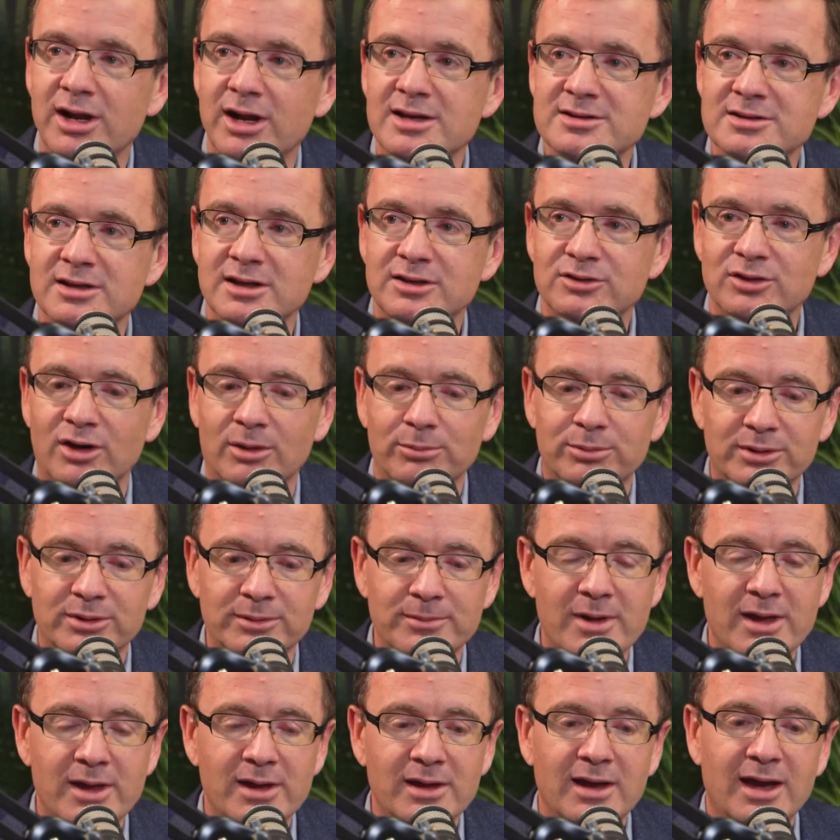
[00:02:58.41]
as an example.
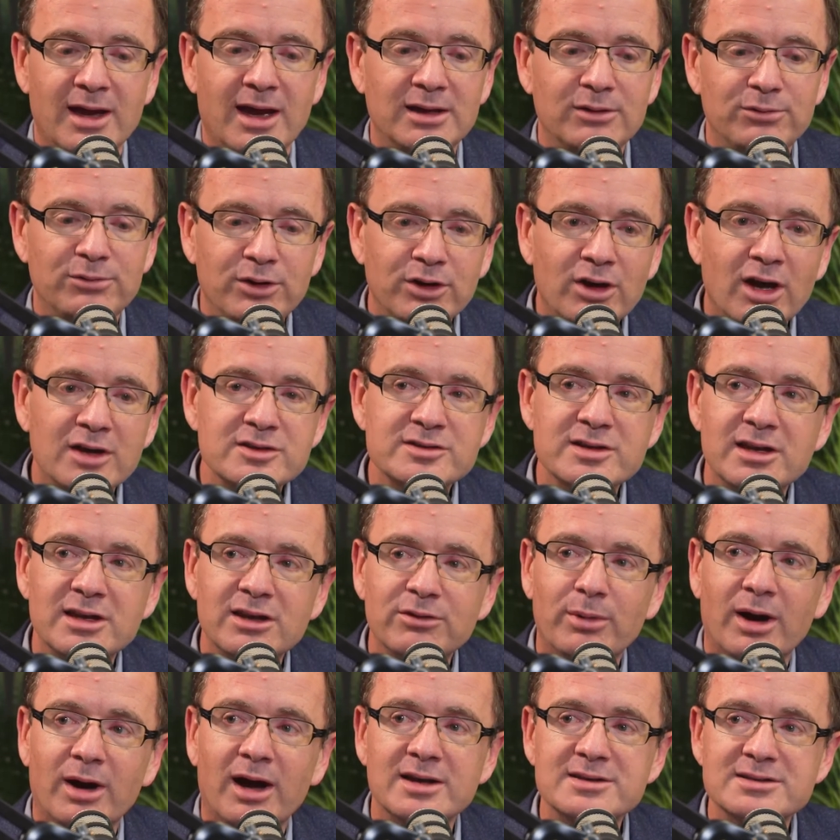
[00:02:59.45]
And if you're going to
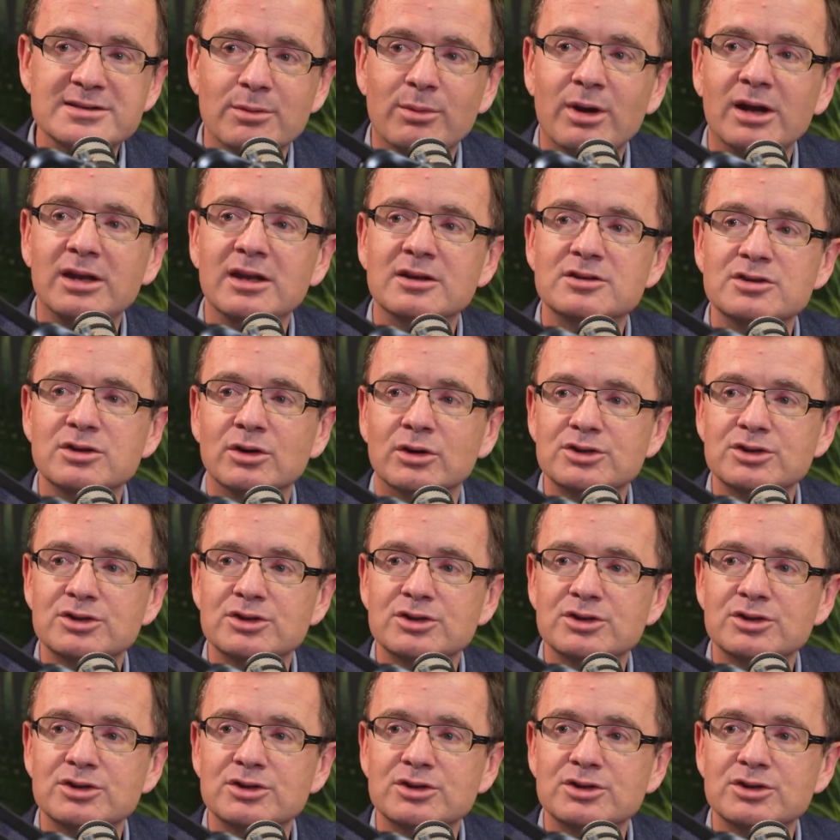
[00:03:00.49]
leave behind some money to your